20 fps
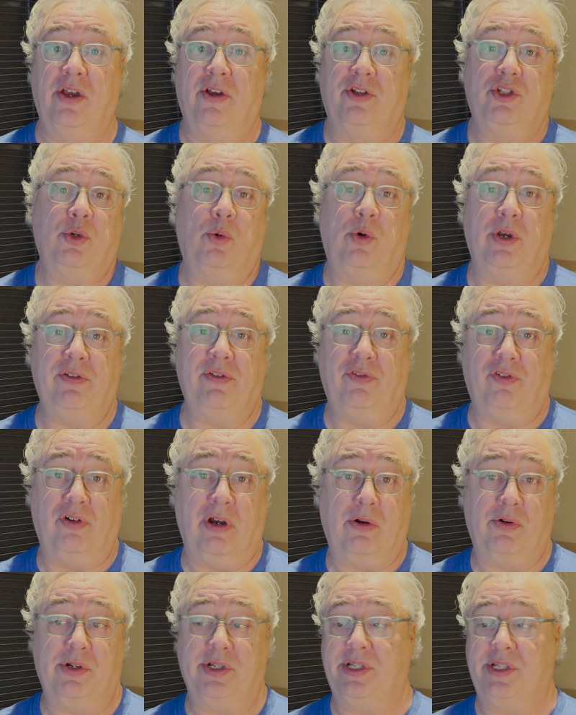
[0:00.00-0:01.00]
24
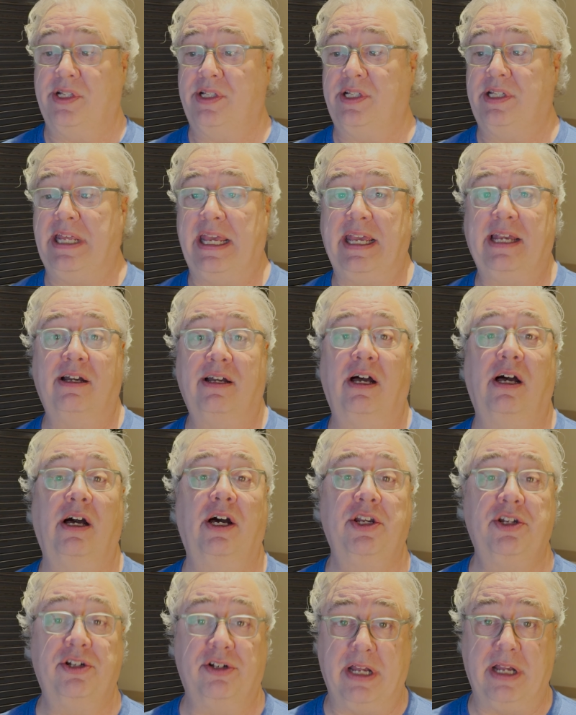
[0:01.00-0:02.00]
hours? Does it take
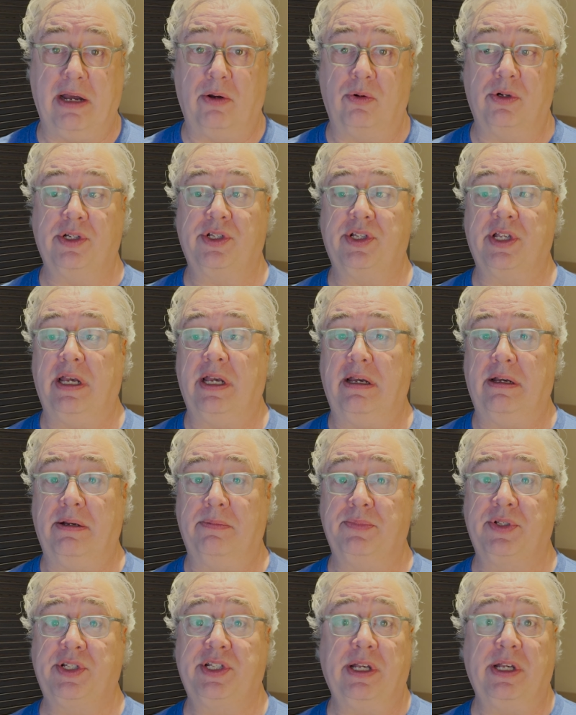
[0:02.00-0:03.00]
100 hours?
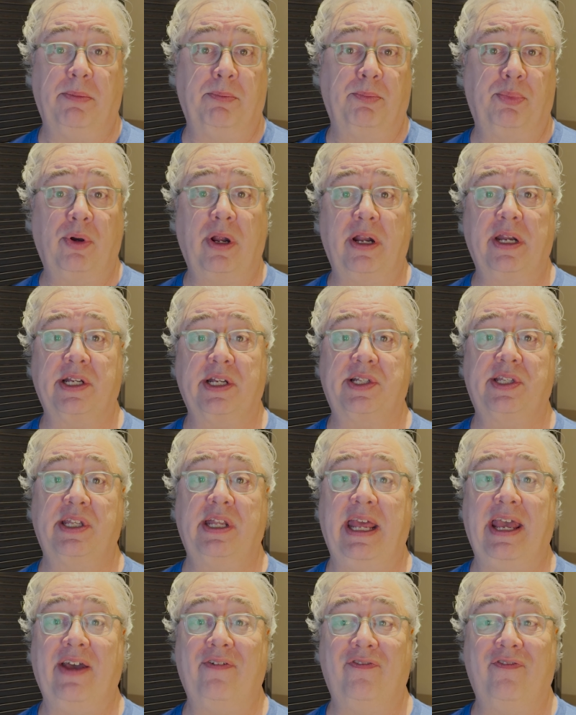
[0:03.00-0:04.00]
Some products that
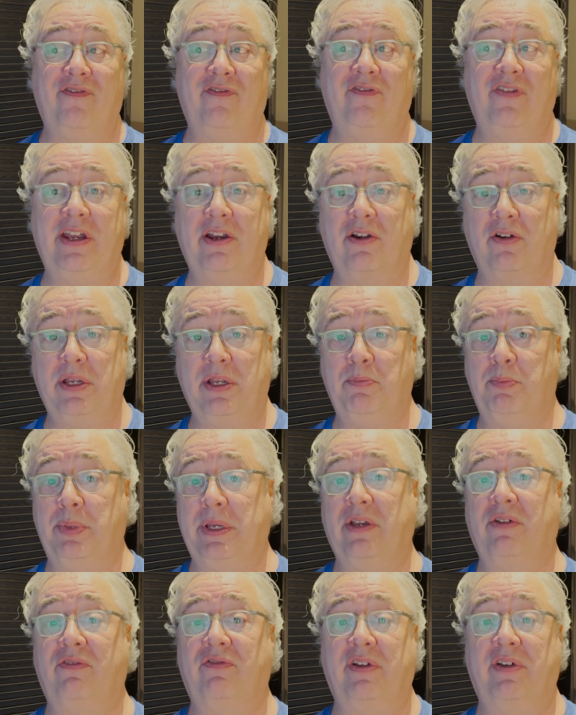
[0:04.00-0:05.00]
have very
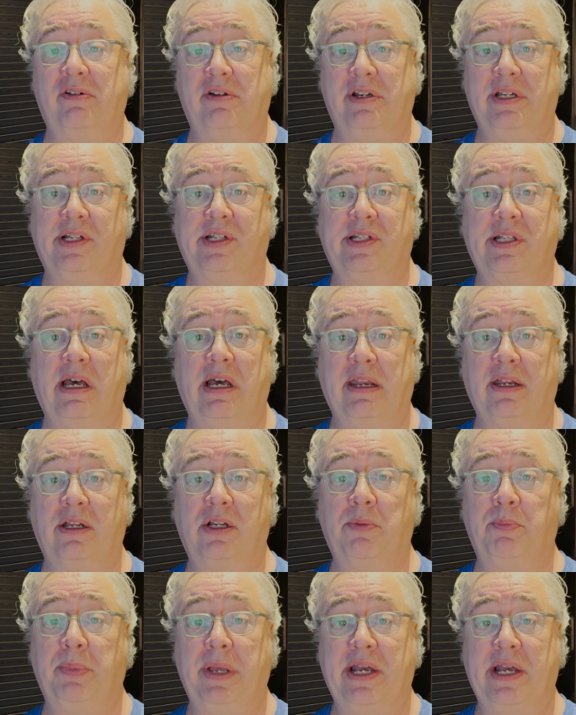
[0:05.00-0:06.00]
big, very exotic
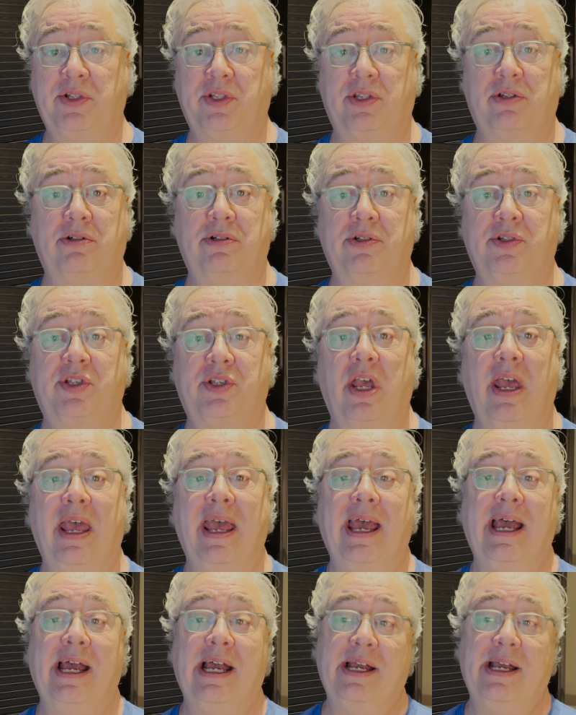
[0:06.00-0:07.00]
capacitors
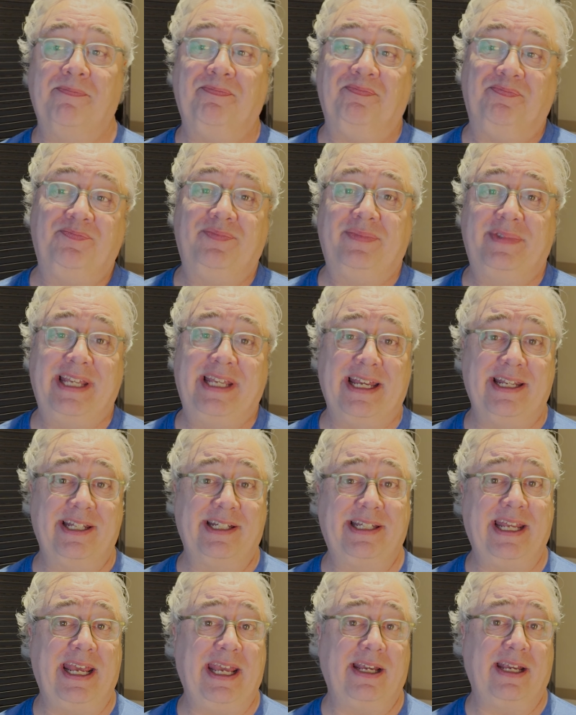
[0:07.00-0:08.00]
tend to
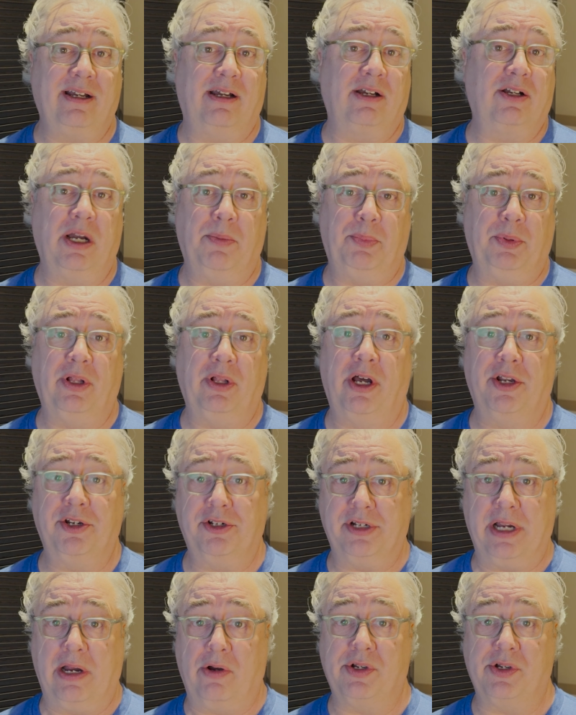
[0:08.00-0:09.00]
take a couple
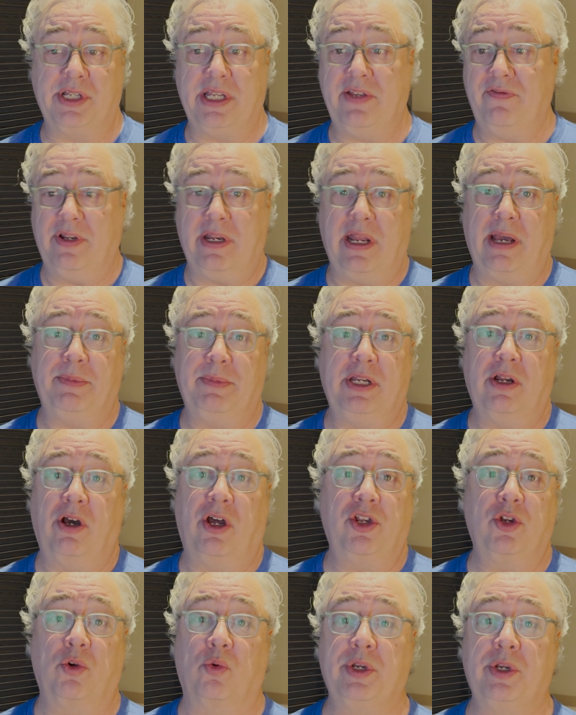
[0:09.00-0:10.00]
hundred hours. Even, I mean,
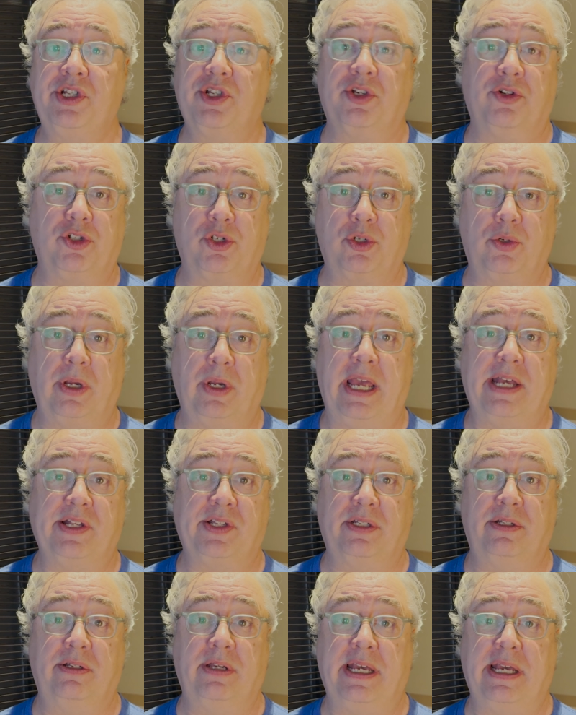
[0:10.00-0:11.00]
Audio Research has
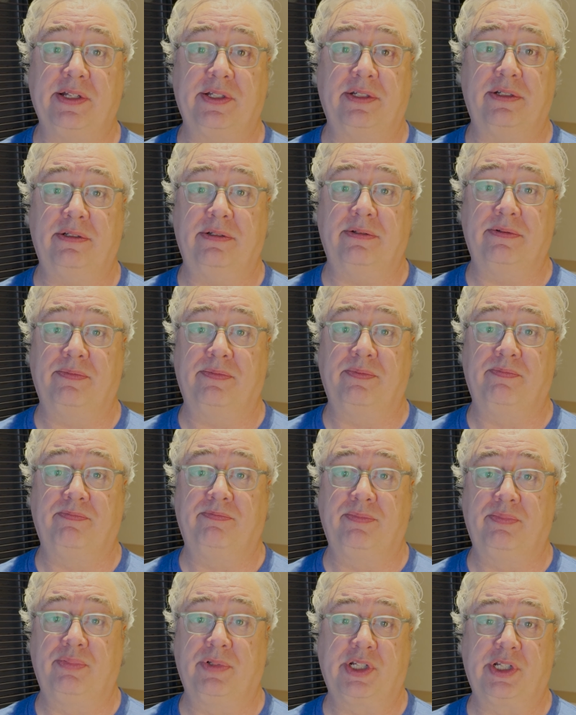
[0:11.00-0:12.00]
a
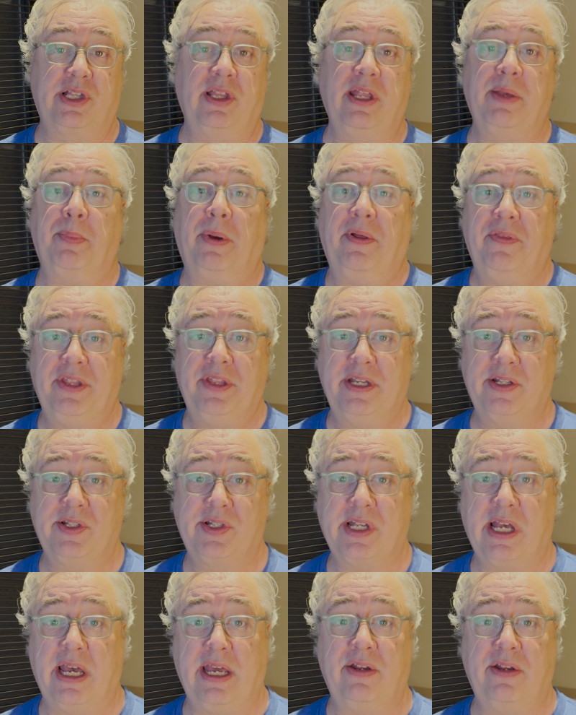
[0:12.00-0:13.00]
slip on the
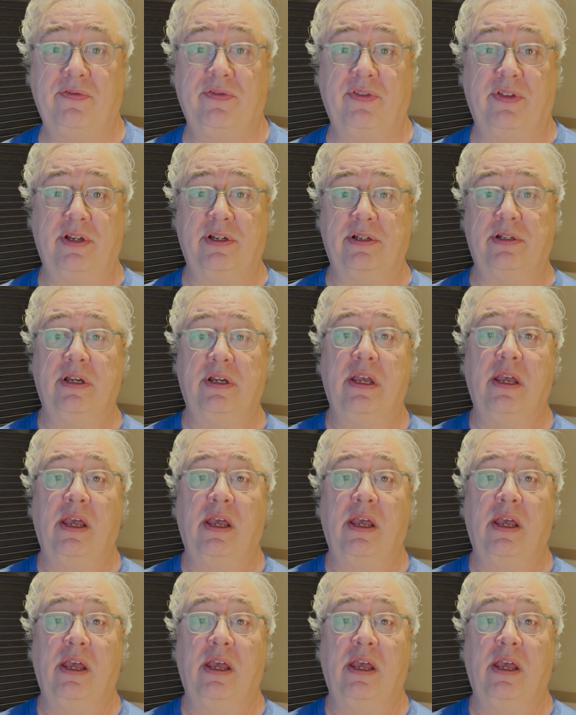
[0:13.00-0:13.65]
inside of the